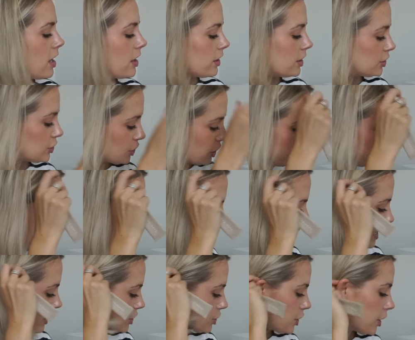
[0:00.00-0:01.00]
The
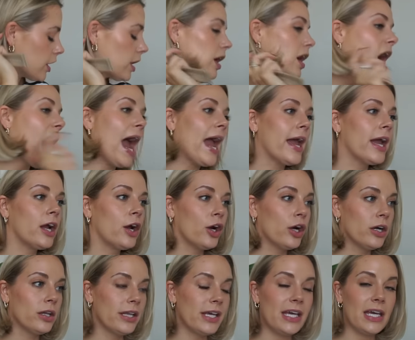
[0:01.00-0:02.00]
pink sugar I
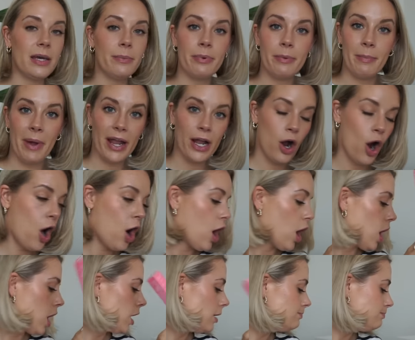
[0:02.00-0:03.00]
currently keep in my
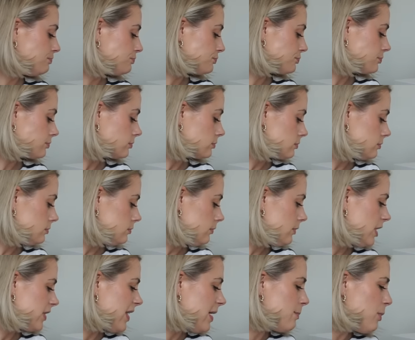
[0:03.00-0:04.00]
car.
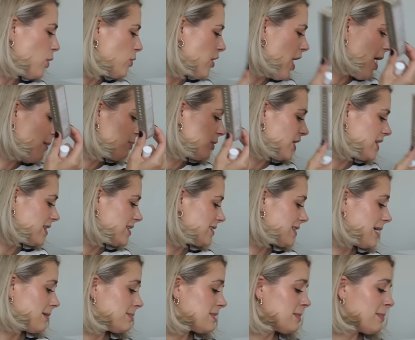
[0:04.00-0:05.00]
They both operate the
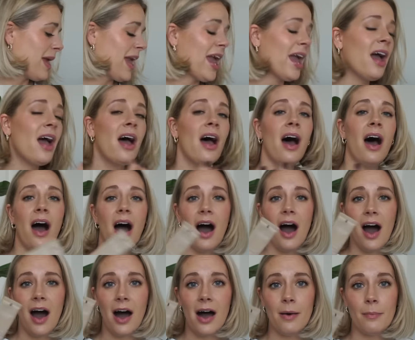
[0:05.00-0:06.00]
same to me.
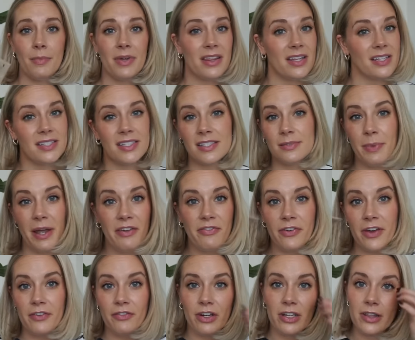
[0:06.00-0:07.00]
Um, this is my
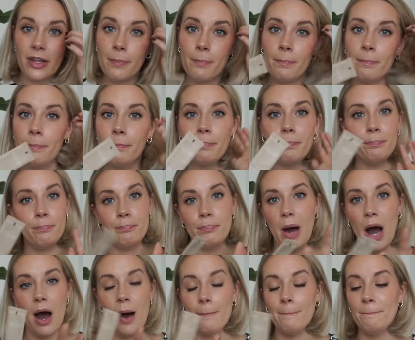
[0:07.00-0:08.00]
favorite lip
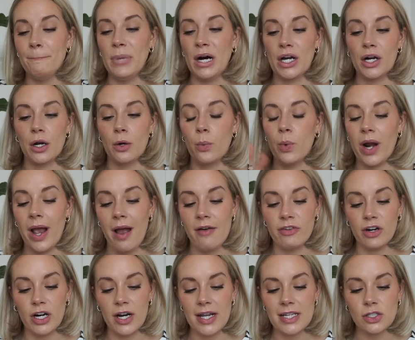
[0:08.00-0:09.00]
balm, butter,
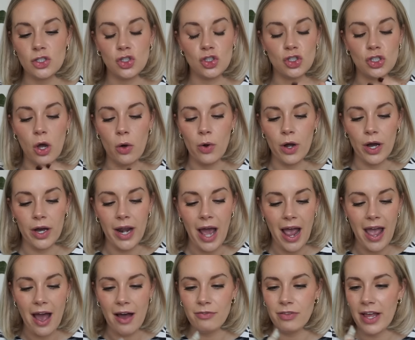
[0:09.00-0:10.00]
whatever. It's so good. I
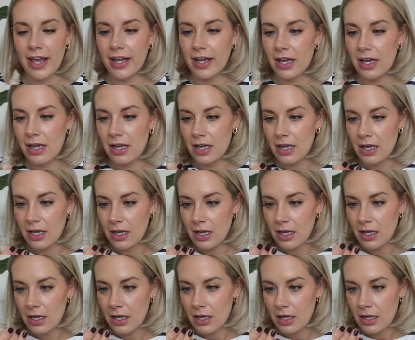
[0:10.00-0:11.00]
have like,
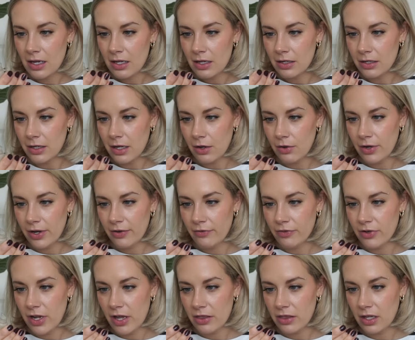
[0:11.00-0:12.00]
no, I have
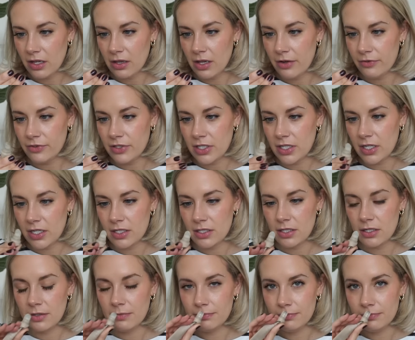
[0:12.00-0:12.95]
nothing left in it.